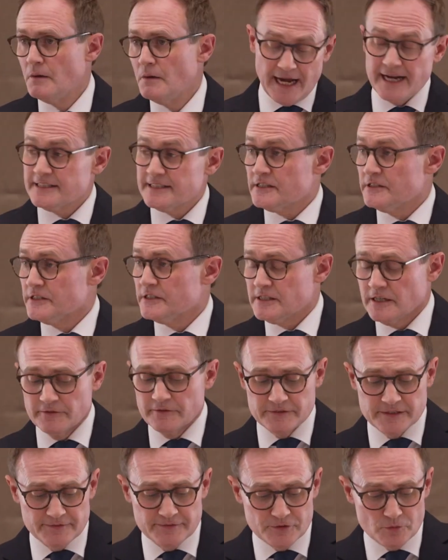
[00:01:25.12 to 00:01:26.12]
As
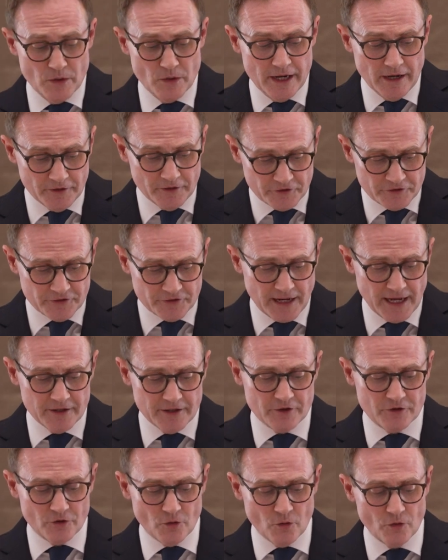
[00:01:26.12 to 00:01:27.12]
Conservatives, we
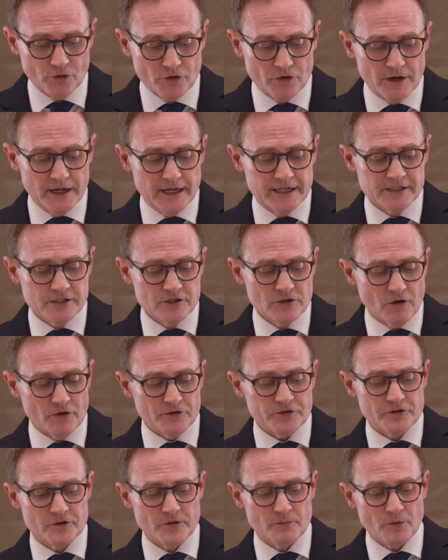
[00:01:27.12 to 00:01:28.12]
understand that order is
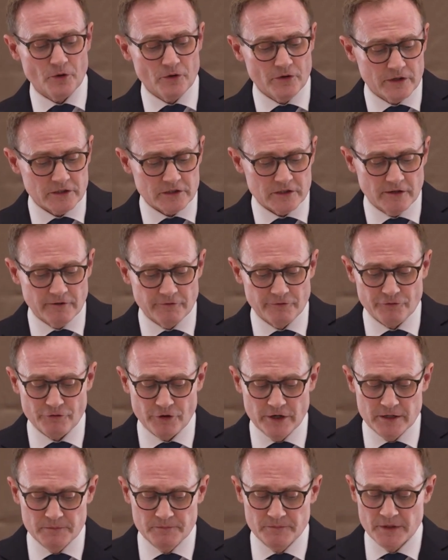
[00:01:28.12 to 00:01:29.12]
not the product of
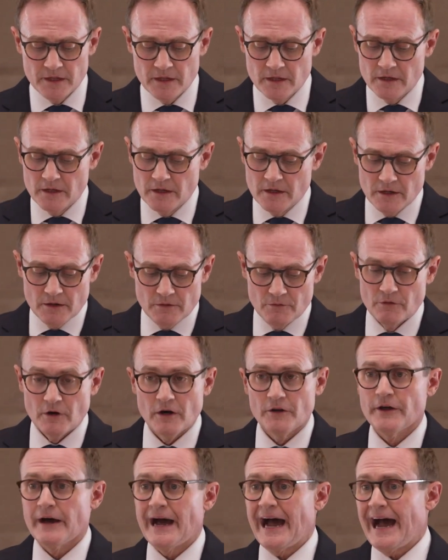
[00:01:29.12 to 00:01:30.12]
freedom,
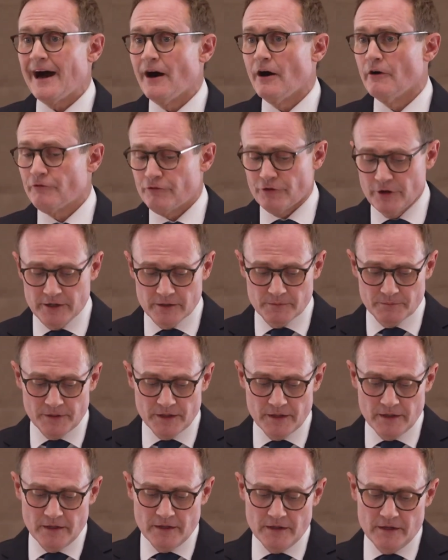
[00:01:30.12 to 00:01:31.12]
rather our freedom
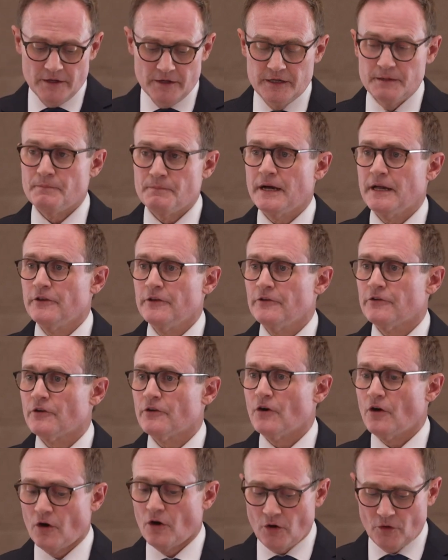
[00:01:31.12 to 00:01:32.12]
depends
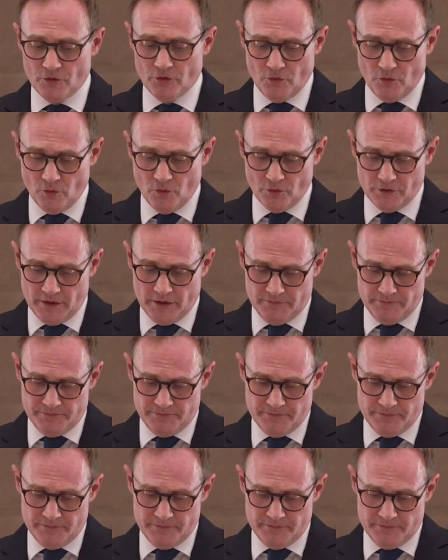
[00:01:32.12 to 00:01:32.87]
on order.